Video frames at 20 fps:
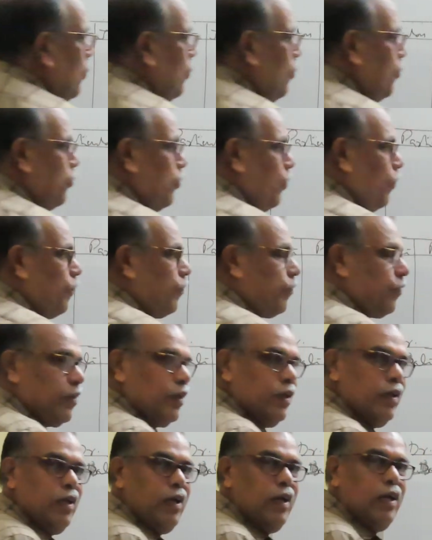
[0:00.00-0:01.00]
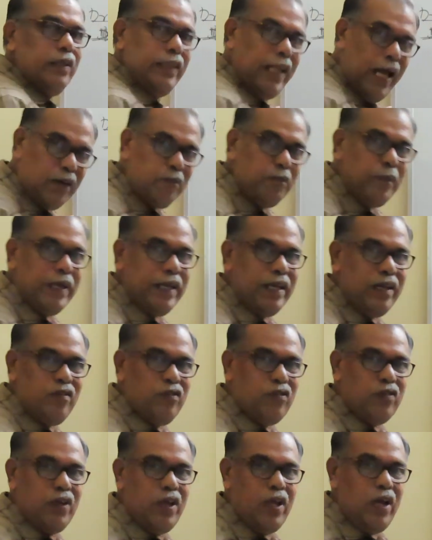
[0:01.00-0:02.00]
also. That
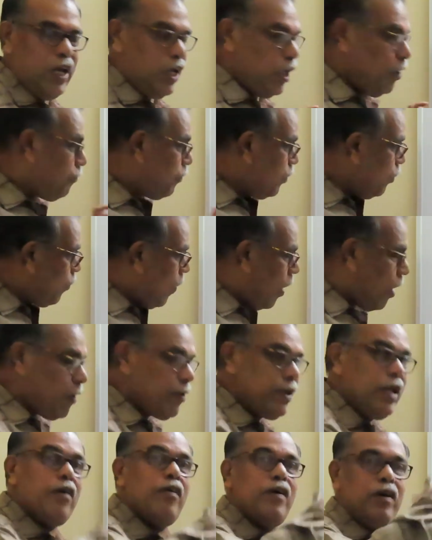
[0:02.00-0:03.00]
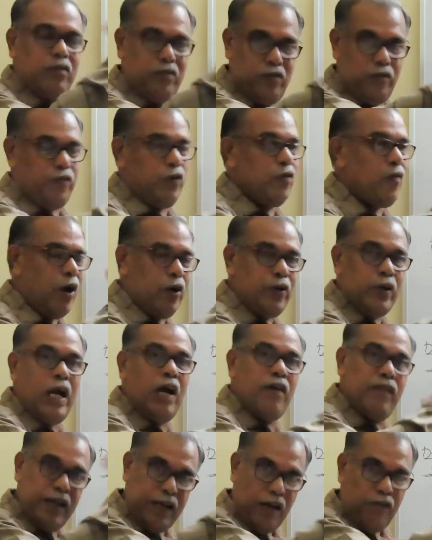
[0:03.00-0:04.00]
means if you want to
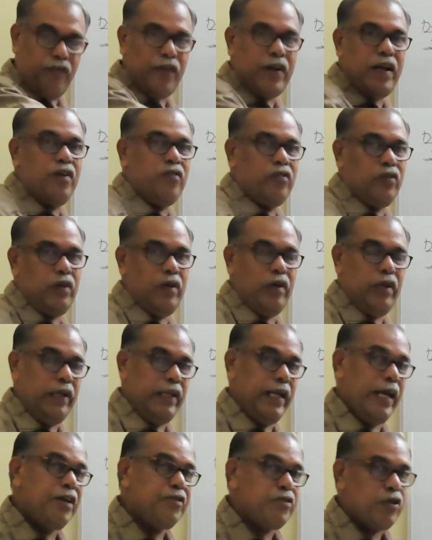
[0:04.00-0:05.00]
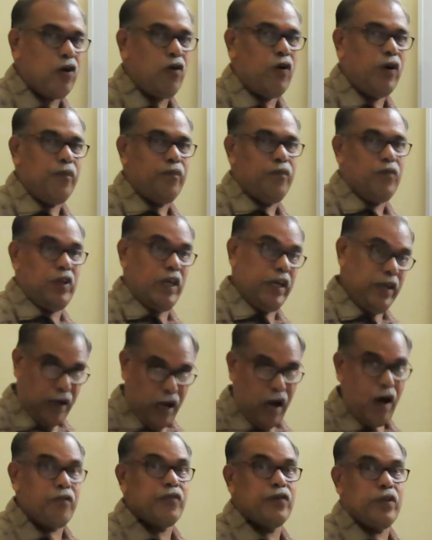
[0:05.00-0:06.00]
have a reference later on, say
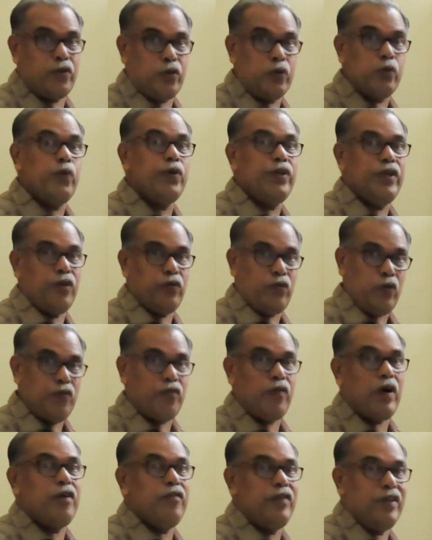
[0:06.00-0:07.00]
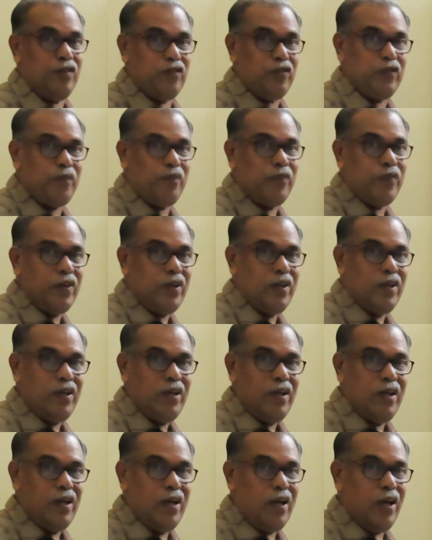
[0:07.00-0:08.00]
after 2 years or 5 years,
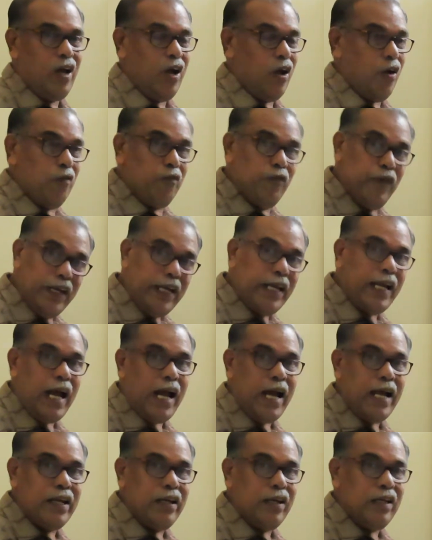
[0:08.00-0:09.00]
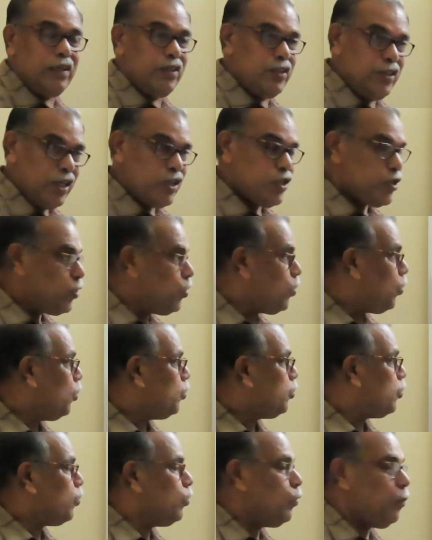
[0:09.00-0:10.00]
we can just go
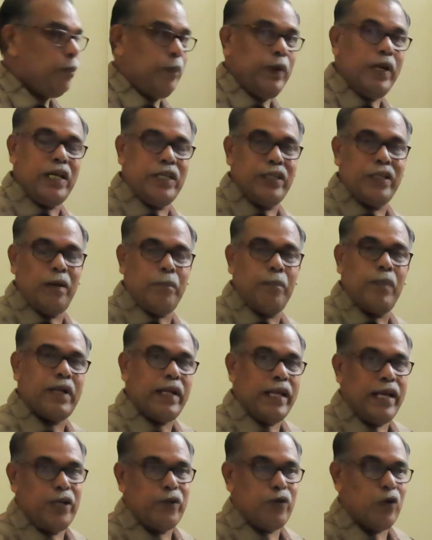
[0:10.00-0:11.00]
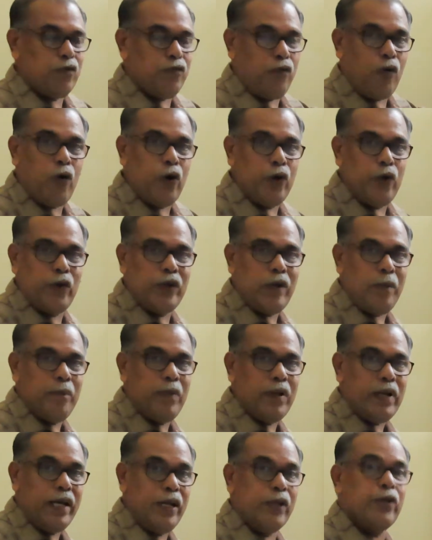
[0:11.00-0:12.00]
through page number 8 or folio
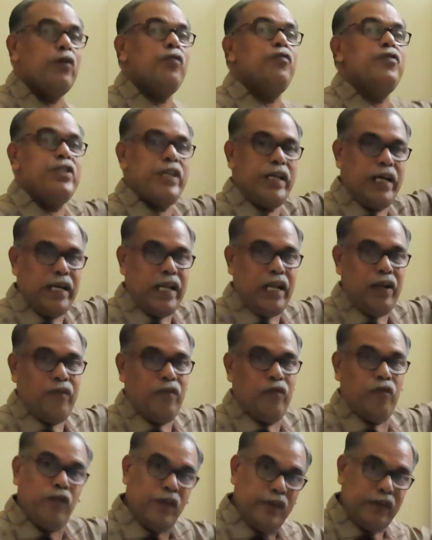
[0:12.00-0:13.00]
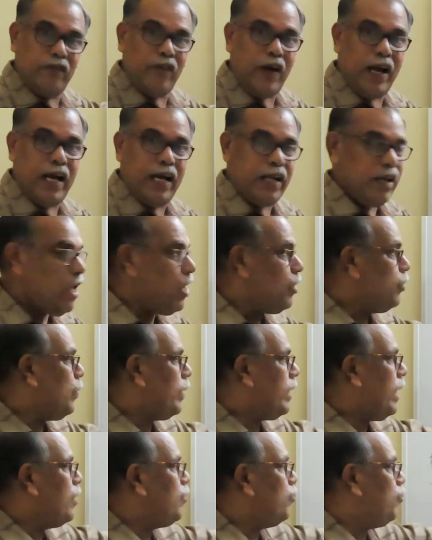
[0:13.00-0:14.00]
number 8 of journal, where you
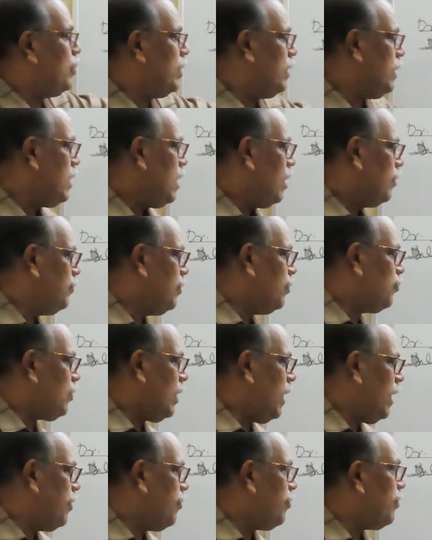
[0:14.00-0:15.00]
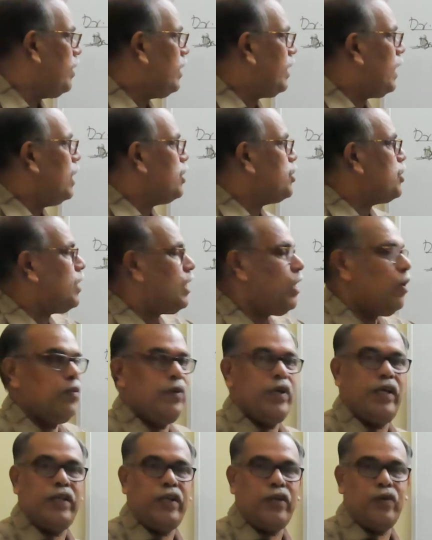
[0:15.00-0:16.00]
can see this entry, cash
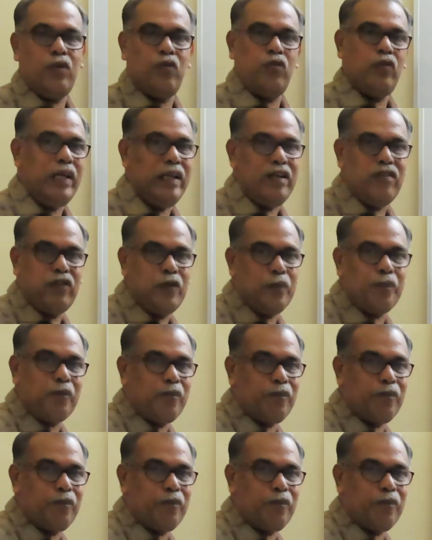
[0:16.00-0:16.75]
account debtor to sales.